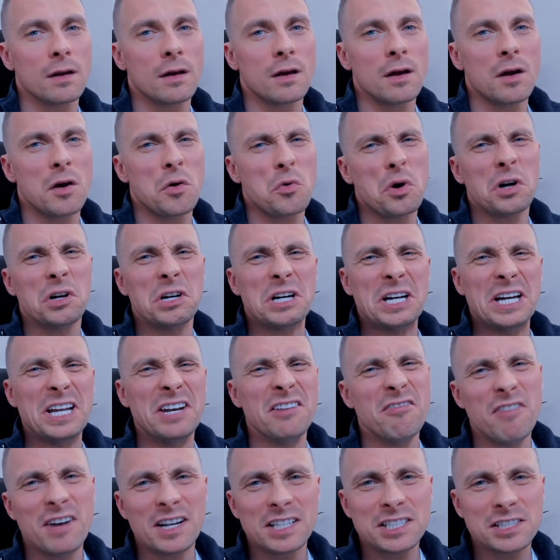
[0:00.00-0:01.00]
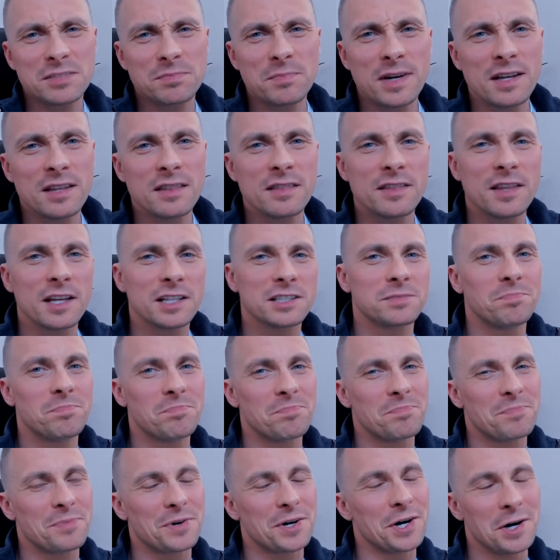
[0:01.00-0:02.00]
Well, investment, that's
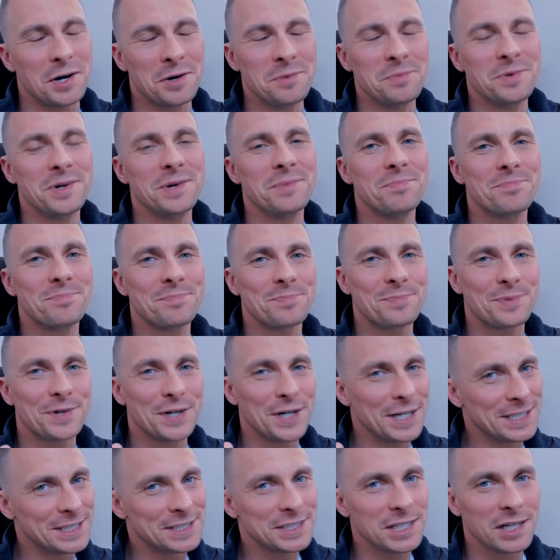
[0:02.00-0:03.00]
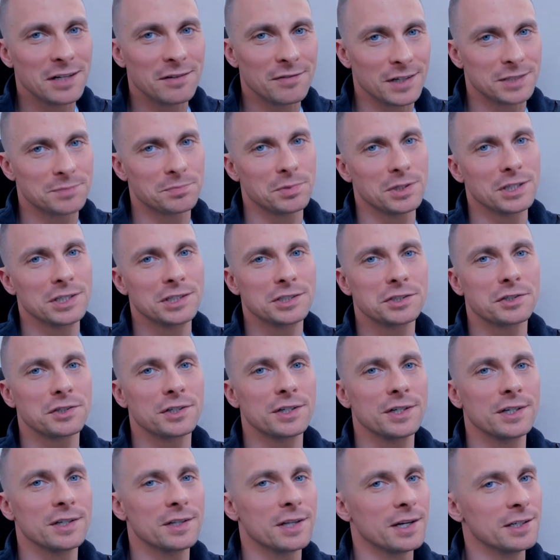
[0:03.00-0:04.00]
probably pretty
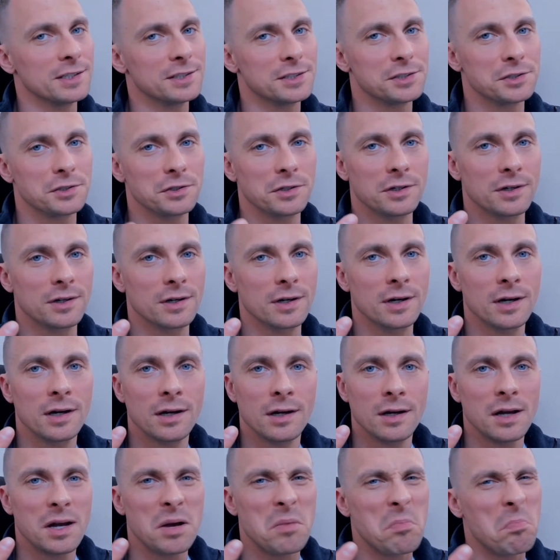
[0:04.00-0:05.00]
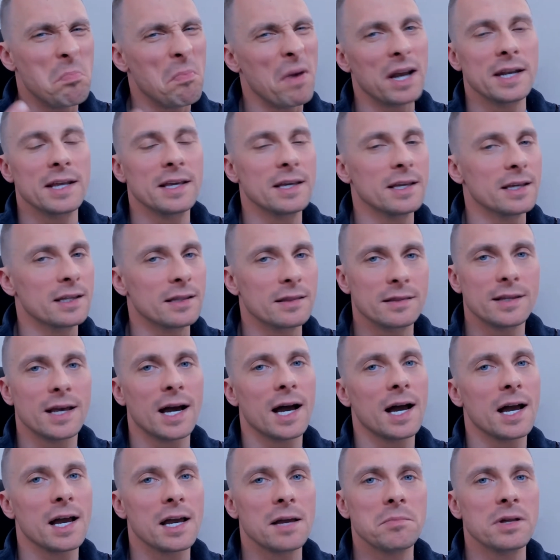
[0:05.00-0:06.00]
self-explanatory. That is your money and
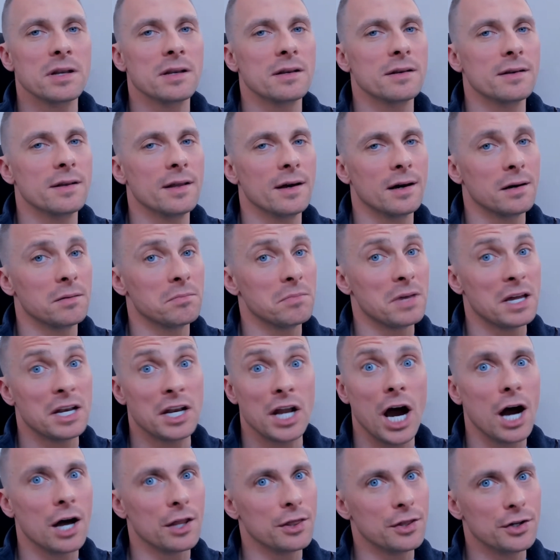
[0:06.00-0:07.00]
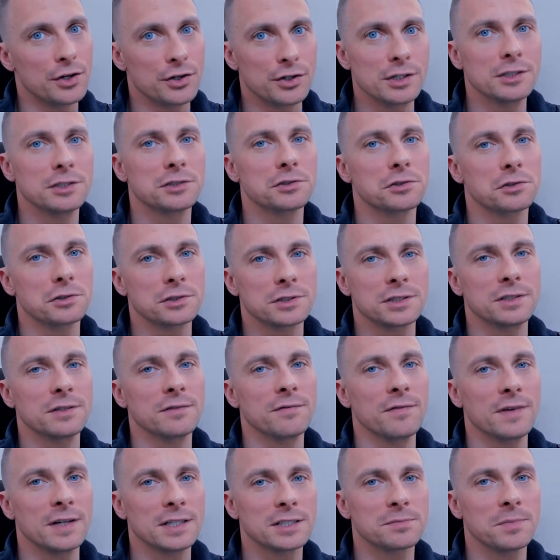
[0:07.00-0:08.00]
time and other resources
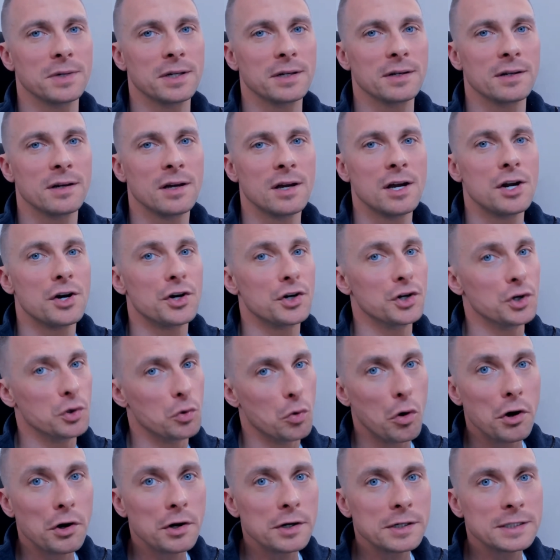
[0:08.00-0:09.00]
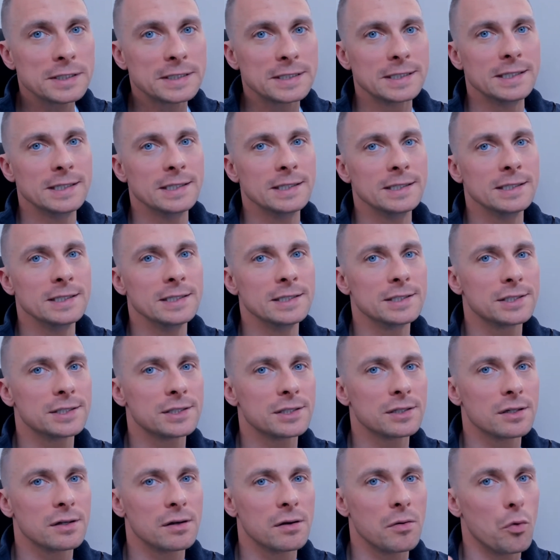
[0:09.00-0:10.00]
investment. Rewards is
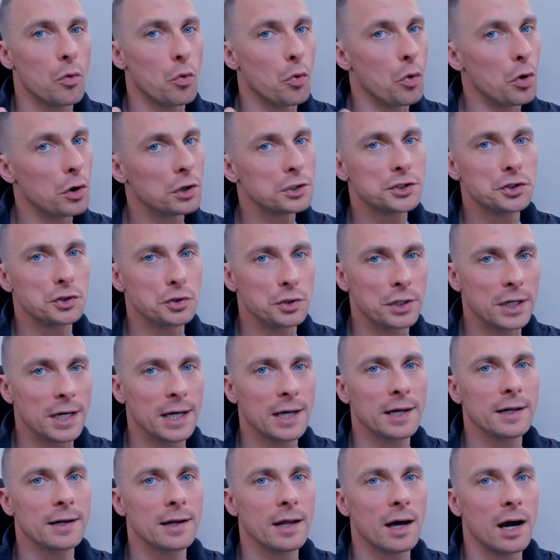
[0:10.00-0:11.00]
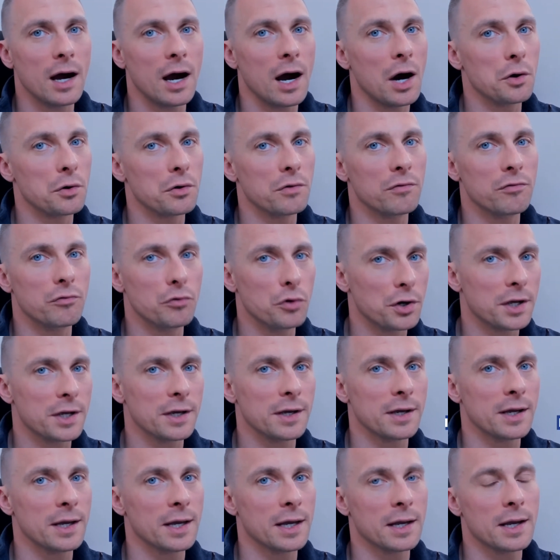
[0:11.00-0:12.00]
what you get out of
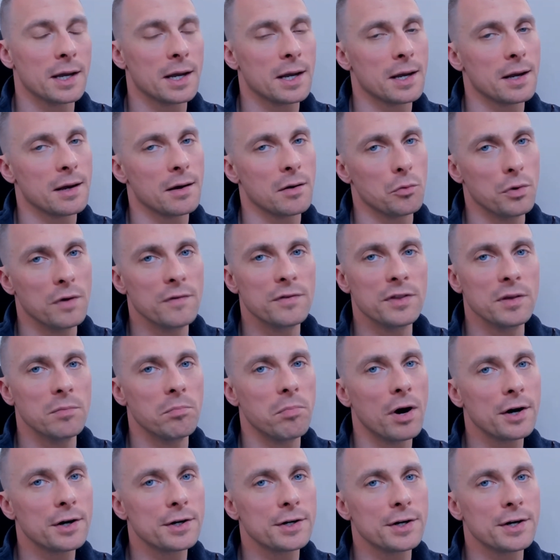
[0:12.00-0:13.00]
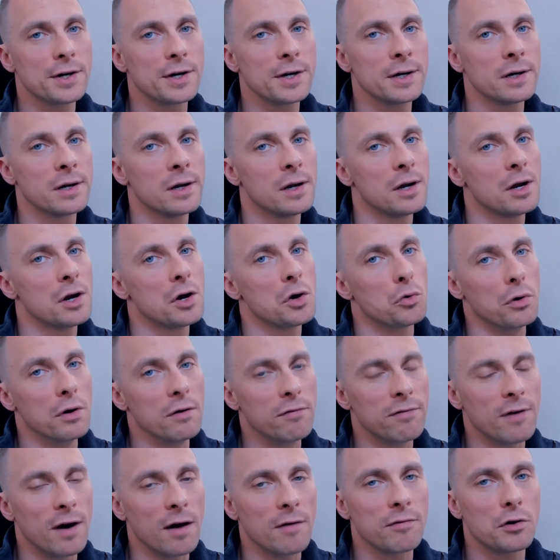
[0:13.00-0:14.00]
working with the partner, with,
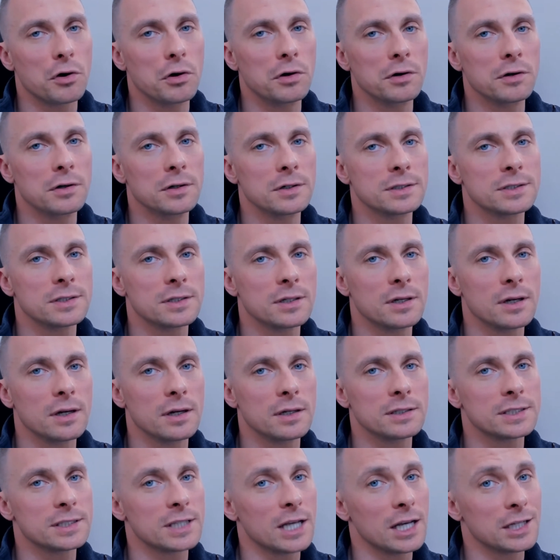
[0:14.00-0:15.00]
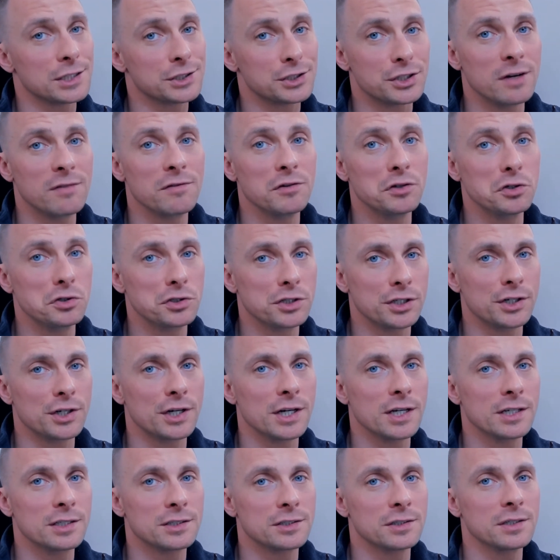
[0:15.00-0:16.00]
of course, SaaS revenue
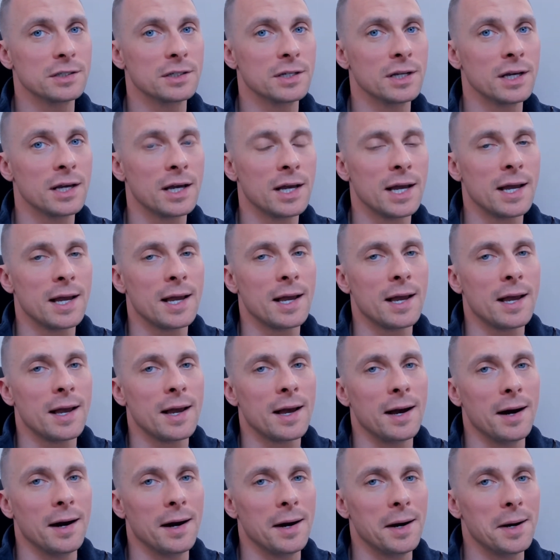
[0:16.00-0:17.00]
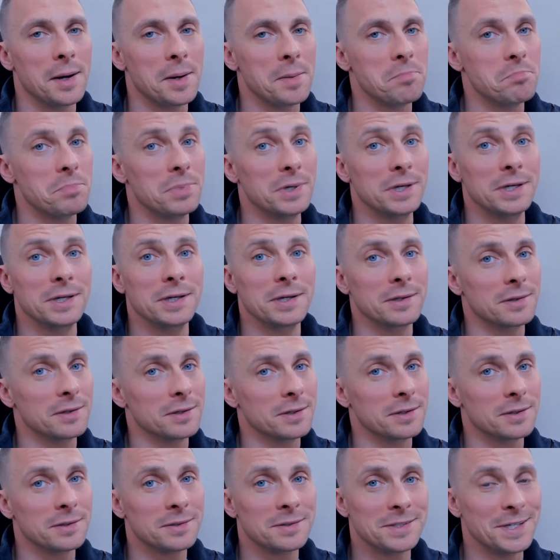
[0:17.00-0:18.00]
generation being
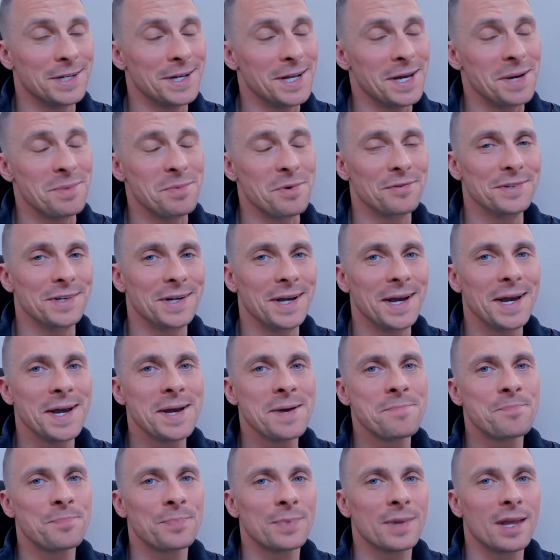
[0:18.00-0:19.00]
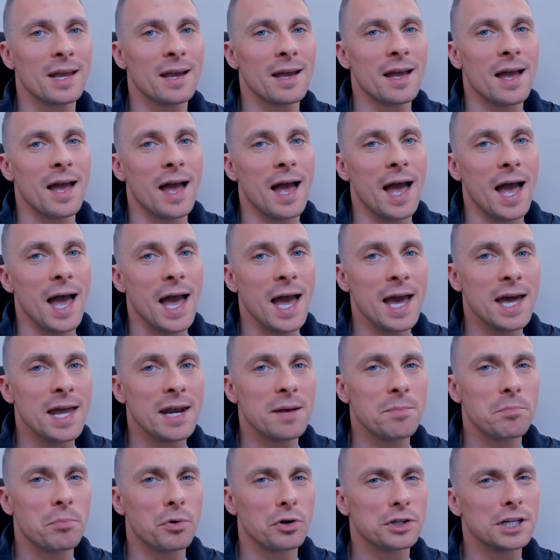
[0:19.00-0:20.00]
the name of the game.
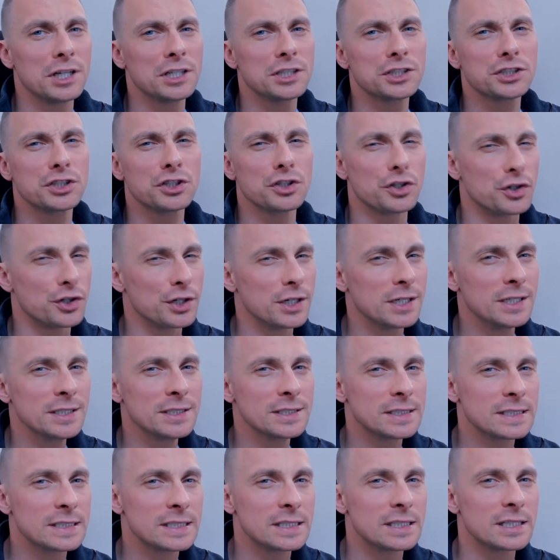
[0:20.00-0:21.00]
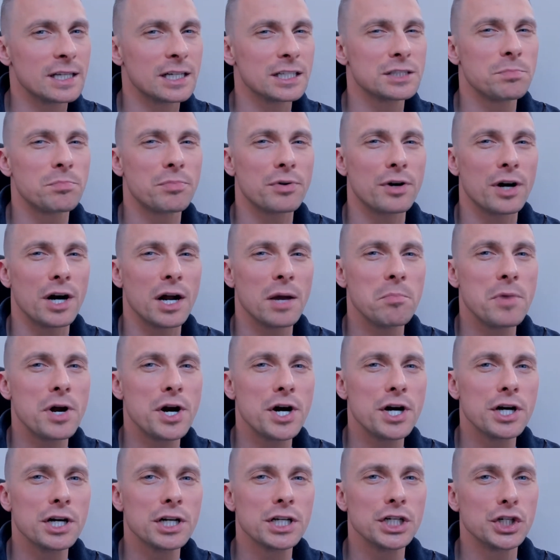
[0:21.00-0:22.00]
And potential risks, that's
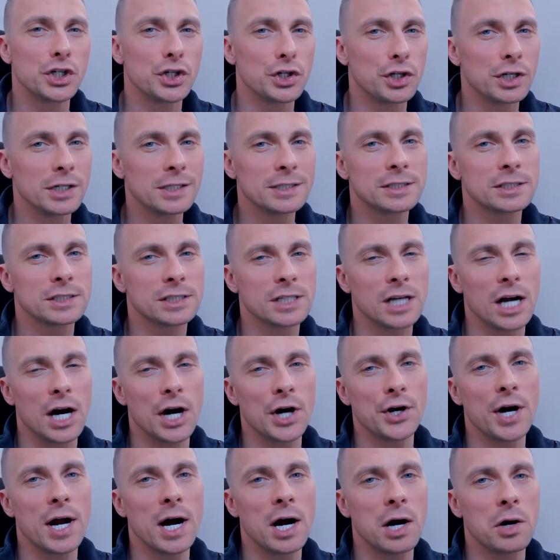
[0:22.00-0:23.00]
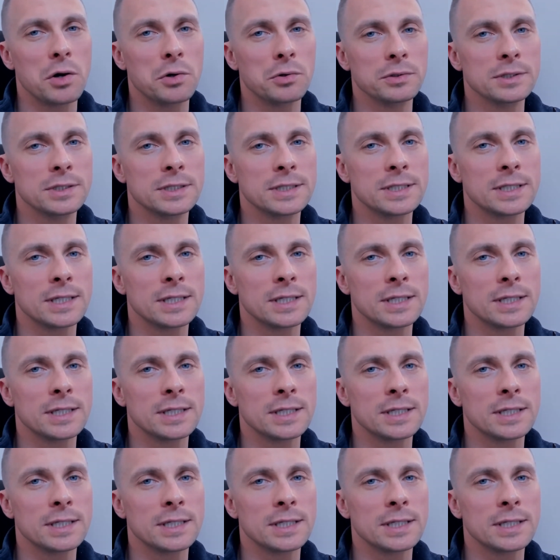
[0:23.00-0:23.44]
primarily risks around